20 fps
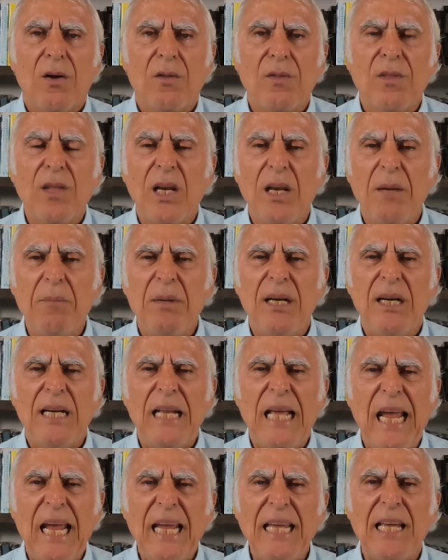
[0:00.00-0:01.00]
the limited
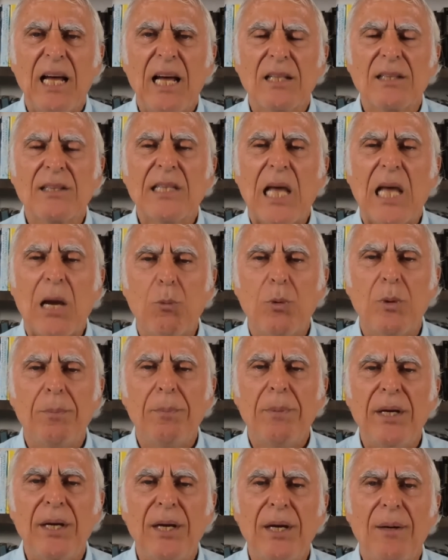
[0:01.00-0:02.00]
hangout that would
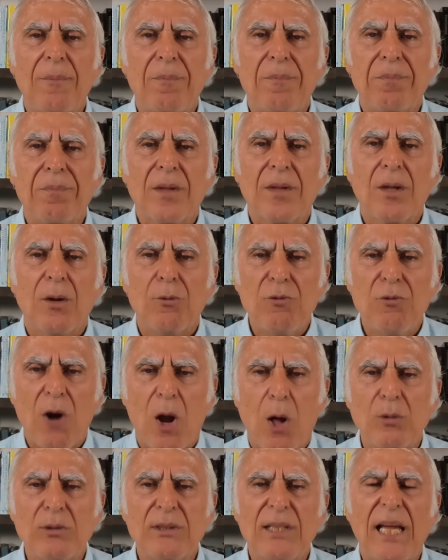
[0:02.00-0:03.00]
be
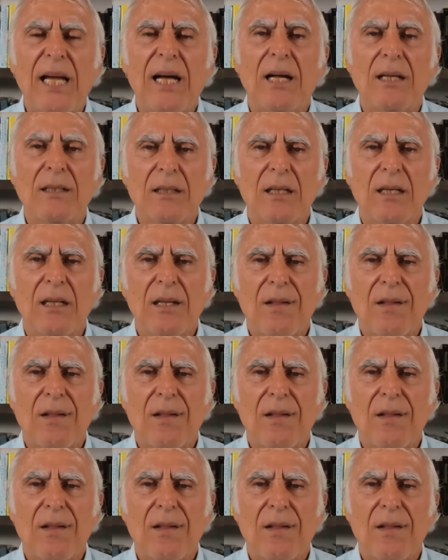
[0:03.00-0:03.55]
rolled out,